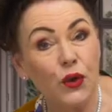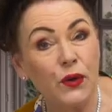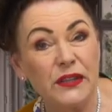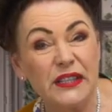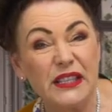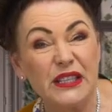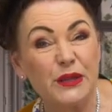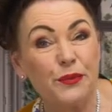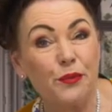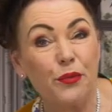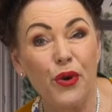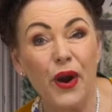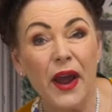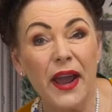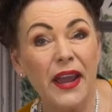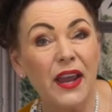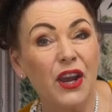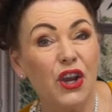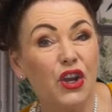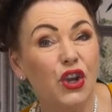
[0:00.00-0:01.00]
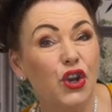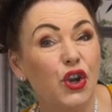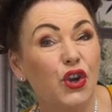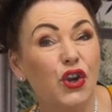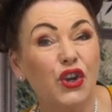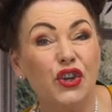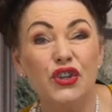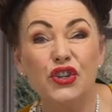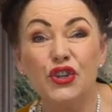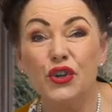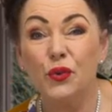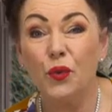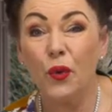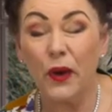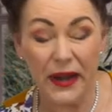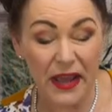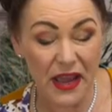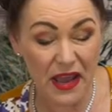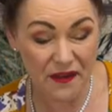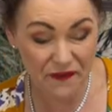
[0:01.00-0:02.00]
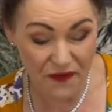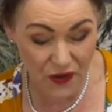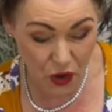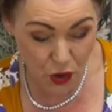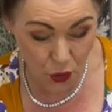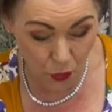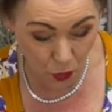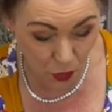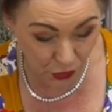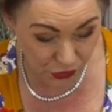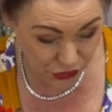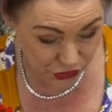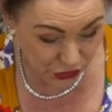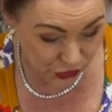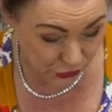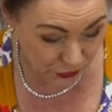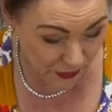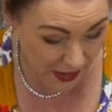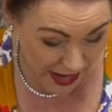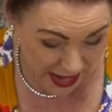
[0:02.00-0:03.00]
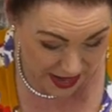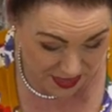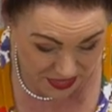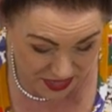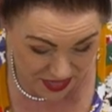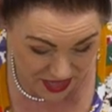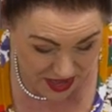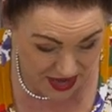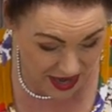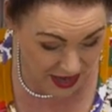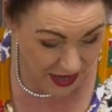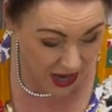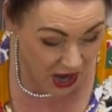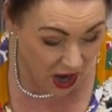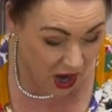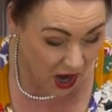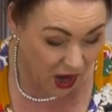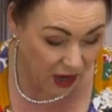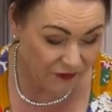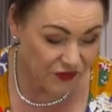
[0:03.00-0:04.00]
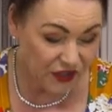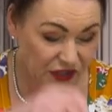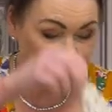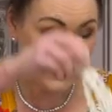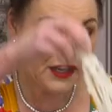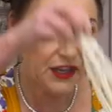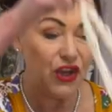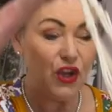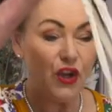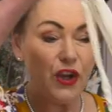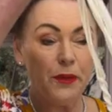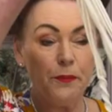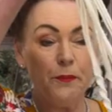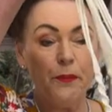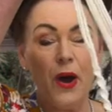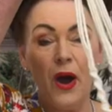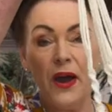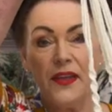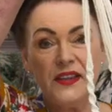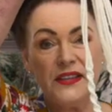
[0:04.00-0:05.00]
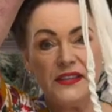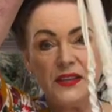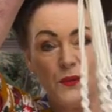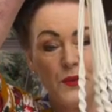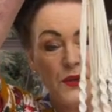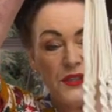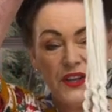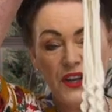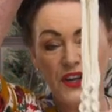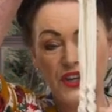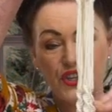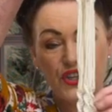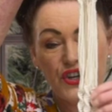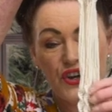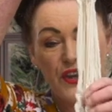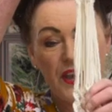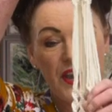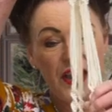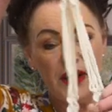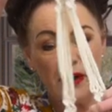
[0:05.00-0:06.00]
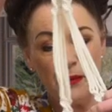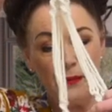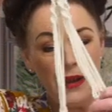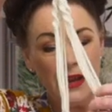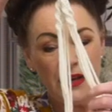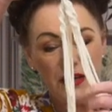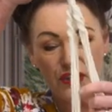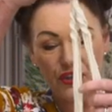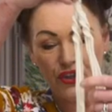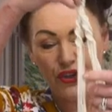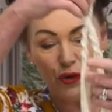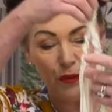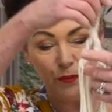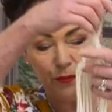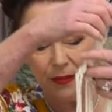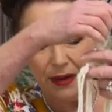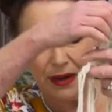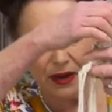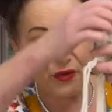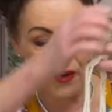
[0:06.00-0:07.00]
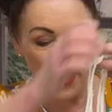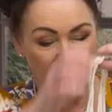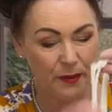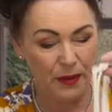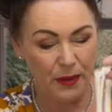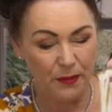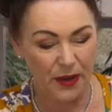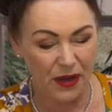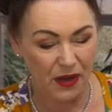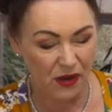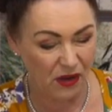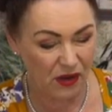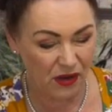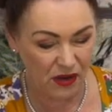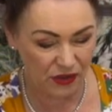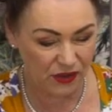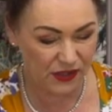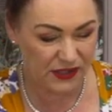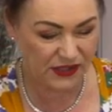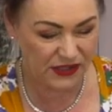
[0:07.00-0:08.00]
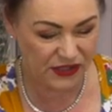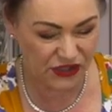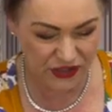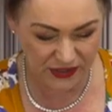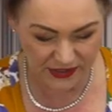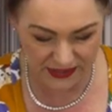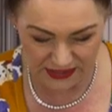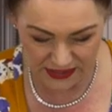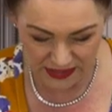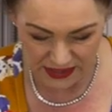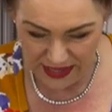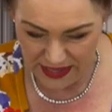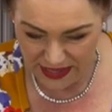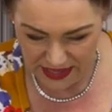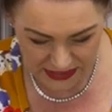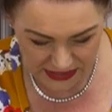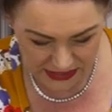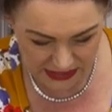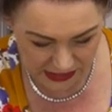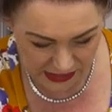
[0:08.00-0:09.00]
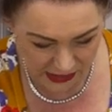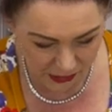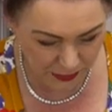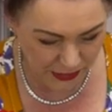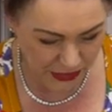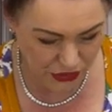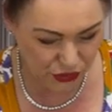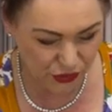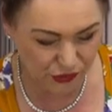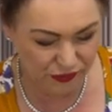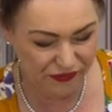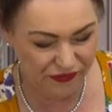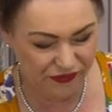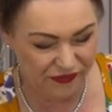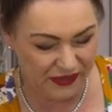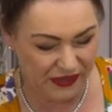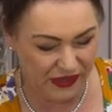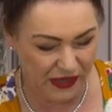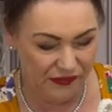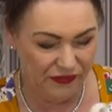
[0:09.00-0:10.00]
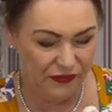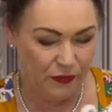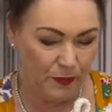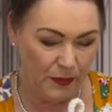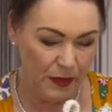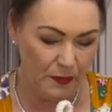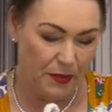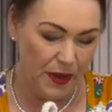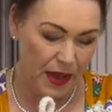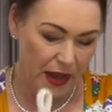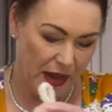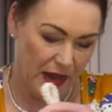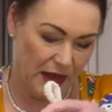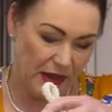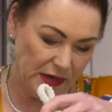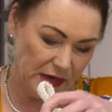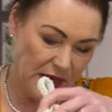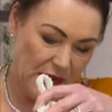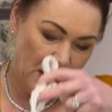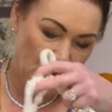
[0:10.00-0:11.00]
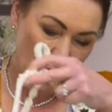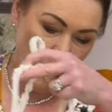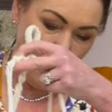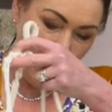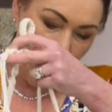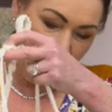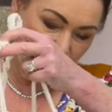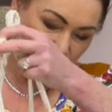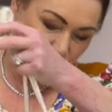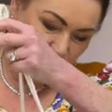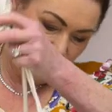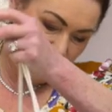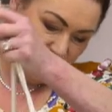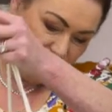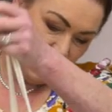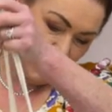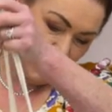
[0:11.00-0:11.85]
could spray it. You could do whatever you want to. And then you can buy these. I was going to show you how to do macrame, but oh look, it's a little bit too fiddly for me. But once you've